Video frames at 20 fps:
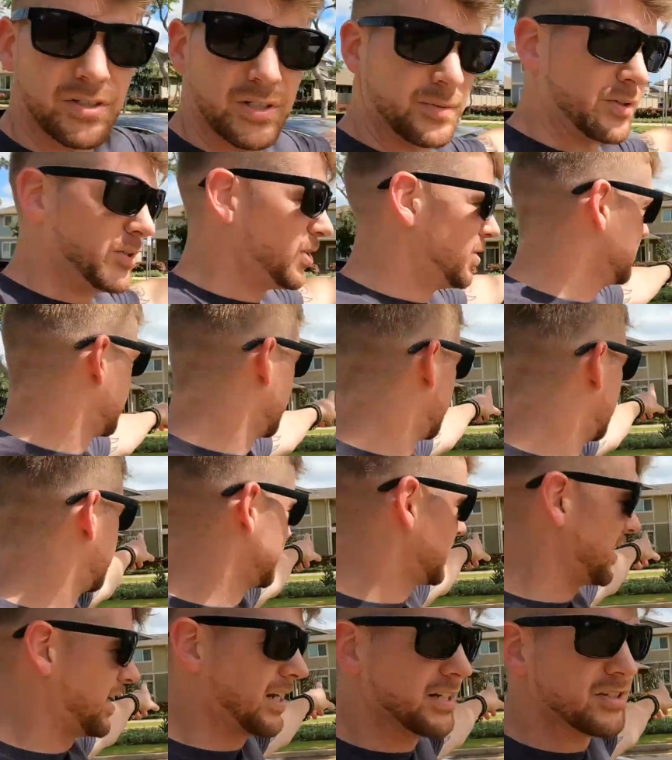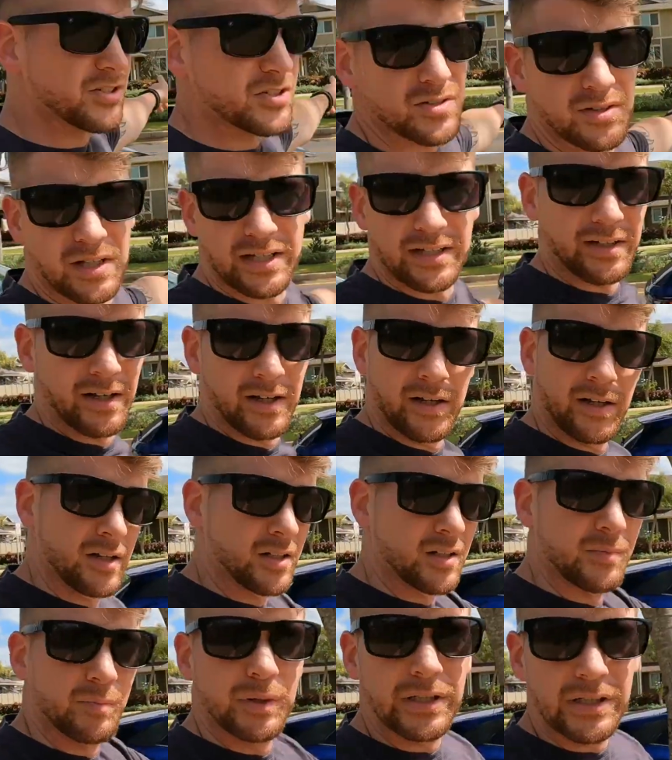family homes on the side. I just like
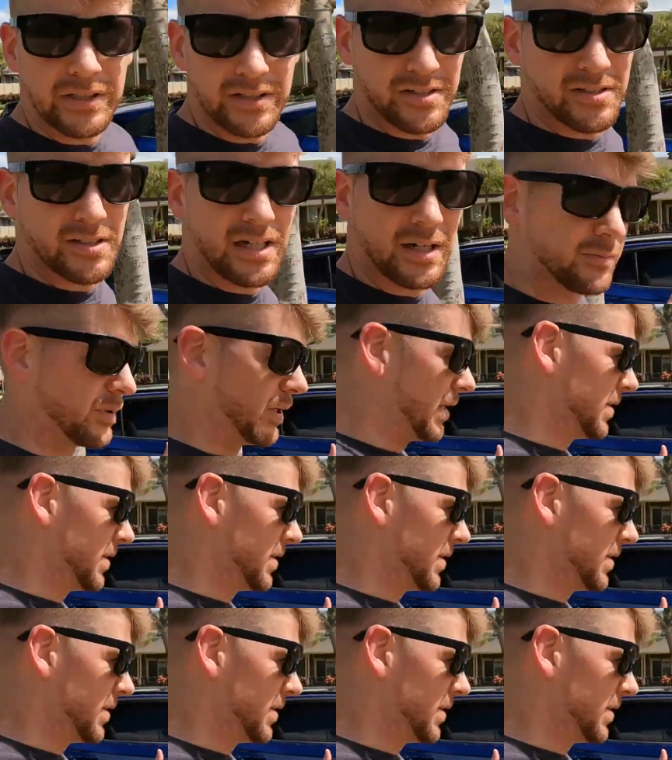completely stopped